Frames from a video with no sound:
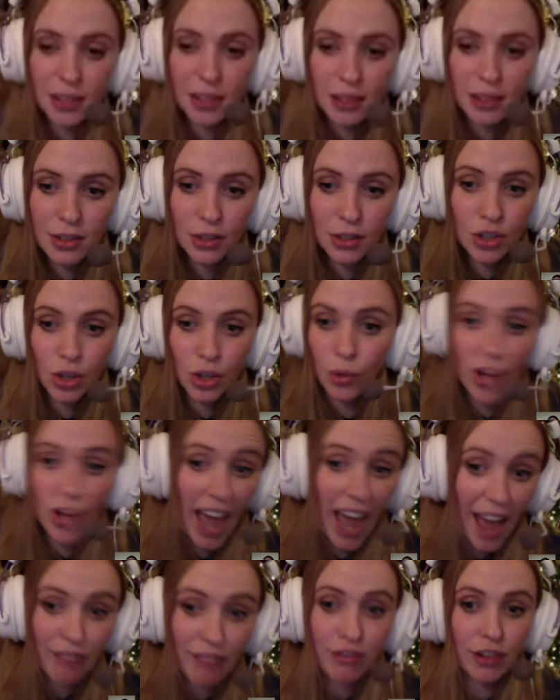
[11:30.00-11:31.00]
don't
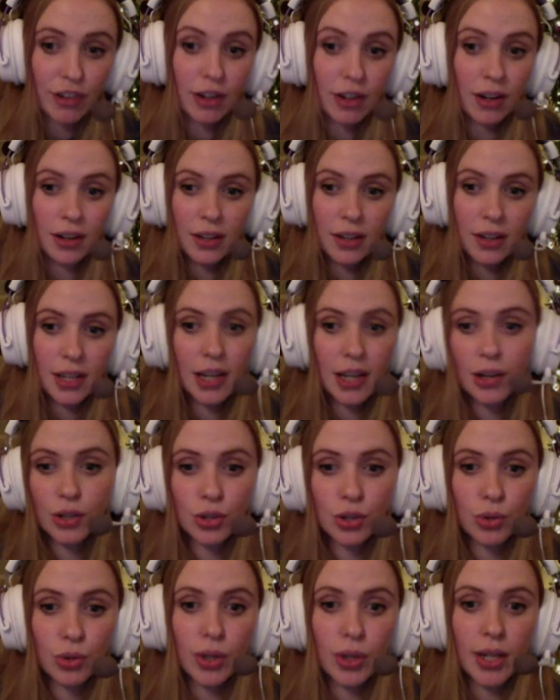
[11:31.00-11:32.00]
ever hear
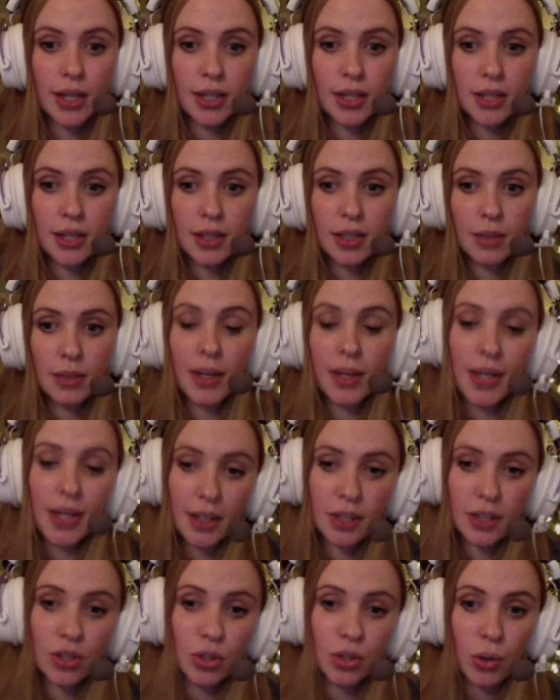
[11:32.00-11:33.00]
Troy when he
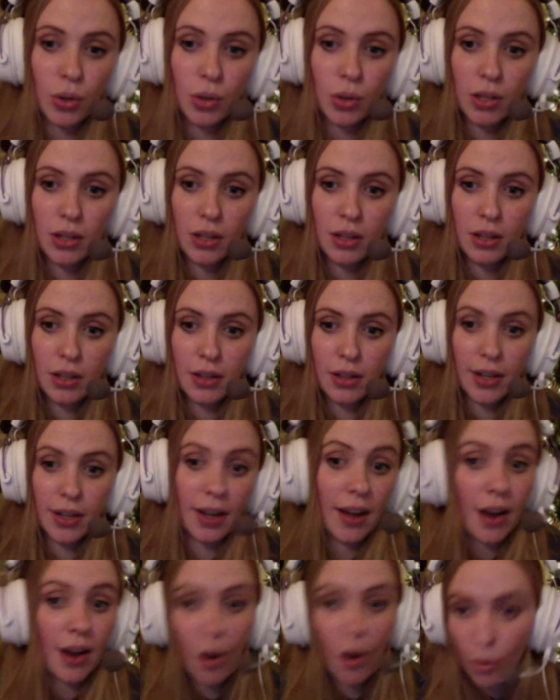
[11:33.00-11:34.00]
does Joel. Like I
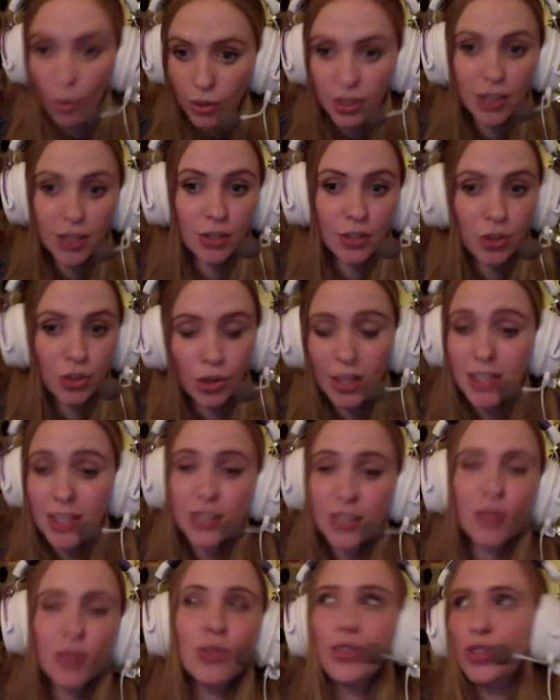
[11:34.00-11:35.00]
only hear Joel. It's
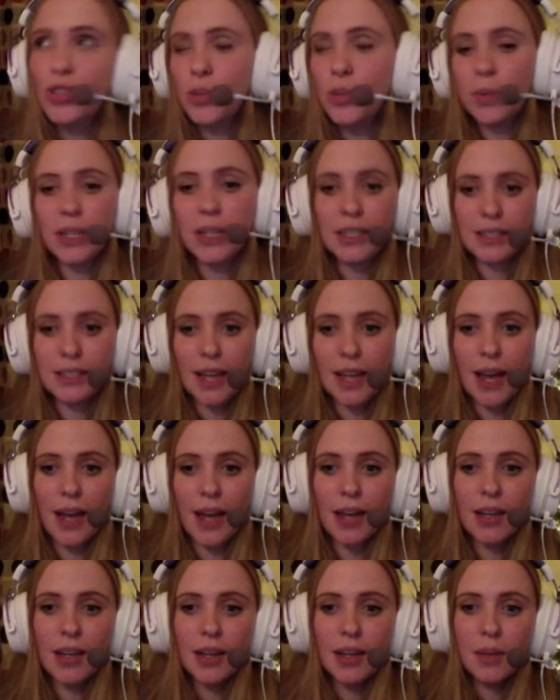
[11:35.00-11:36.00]
so stupid to say
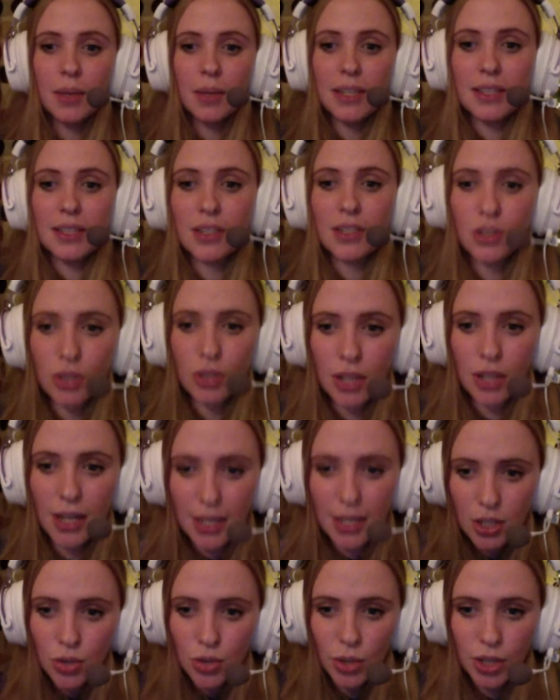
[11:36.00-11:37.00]
because it is
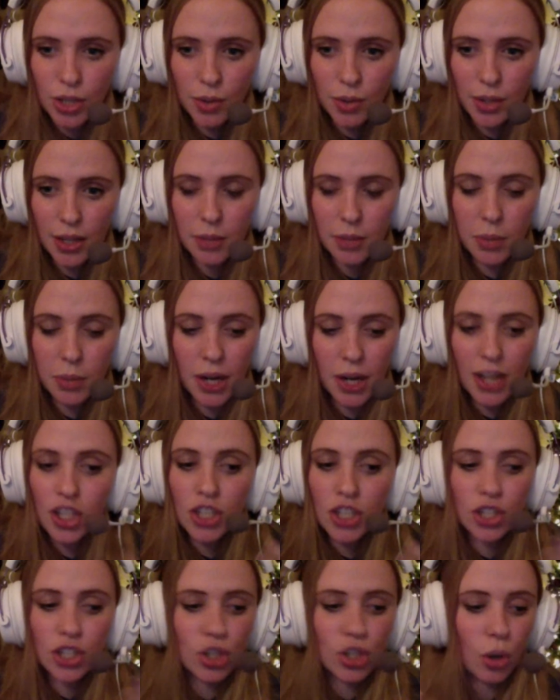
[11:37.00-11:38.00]
Troy doing it, but I
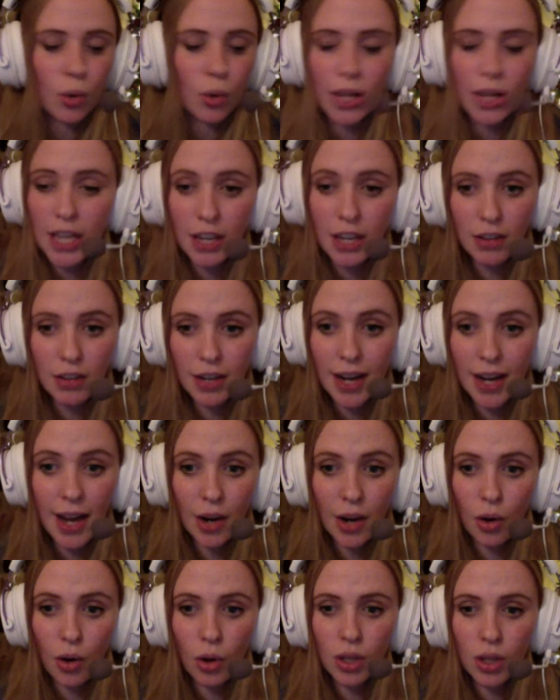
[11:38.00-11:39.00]
just don't hear it at
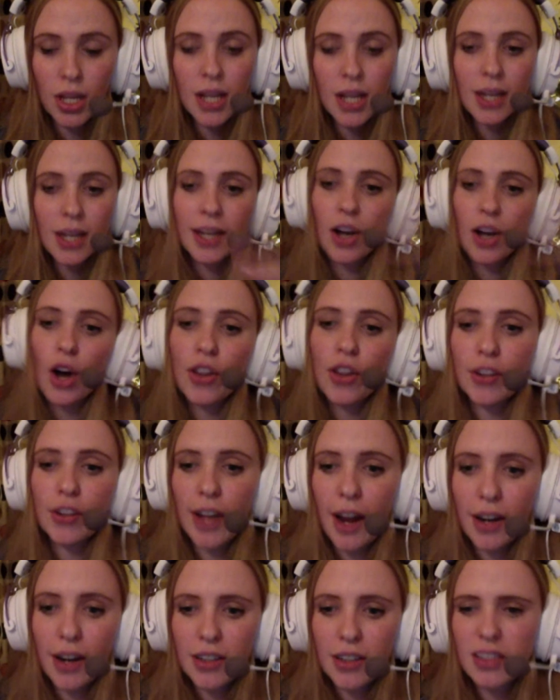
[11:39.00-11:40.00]
all. Like other
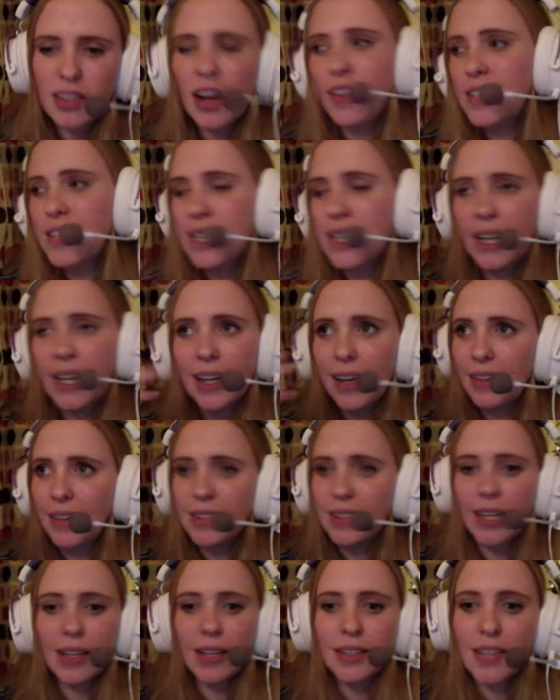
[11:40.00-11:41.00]
characters, obviously like
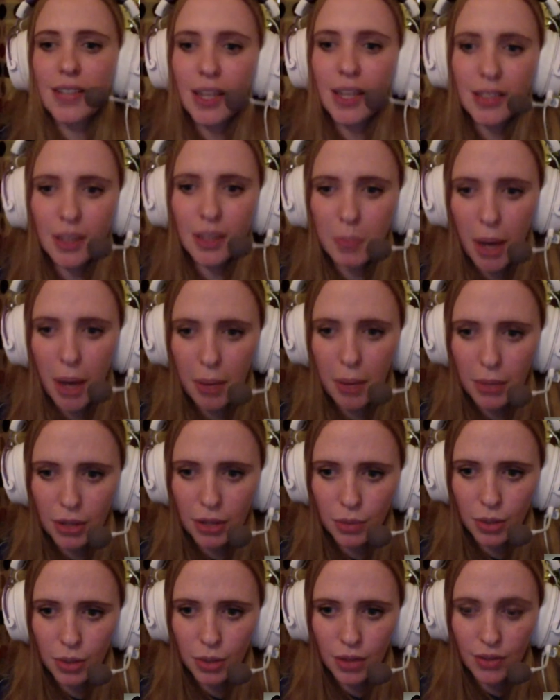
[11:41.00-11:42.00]
Telltale Batman or
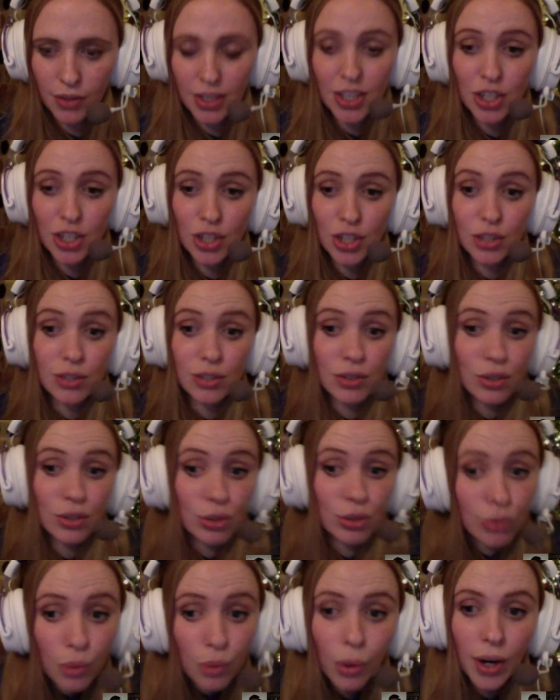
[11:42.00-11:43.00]
whatever, that's just
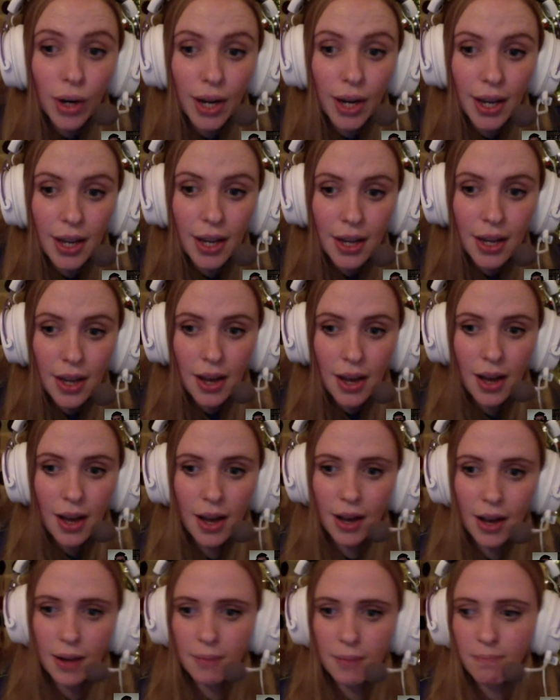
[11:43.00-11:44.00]
Troy.
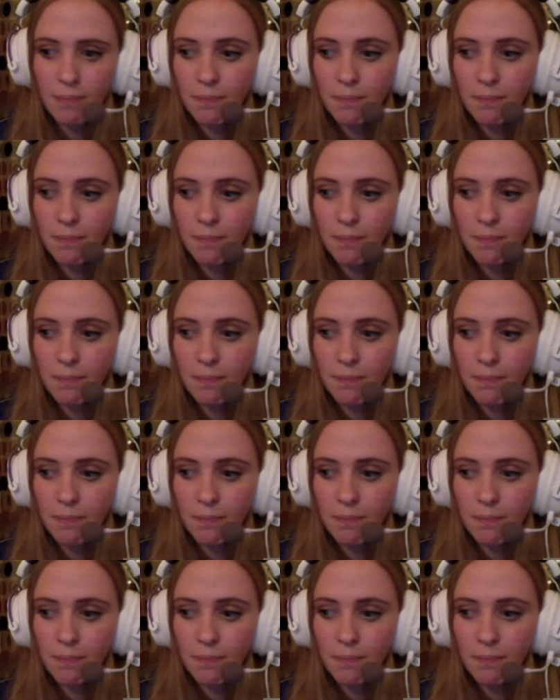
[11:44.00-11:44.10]
And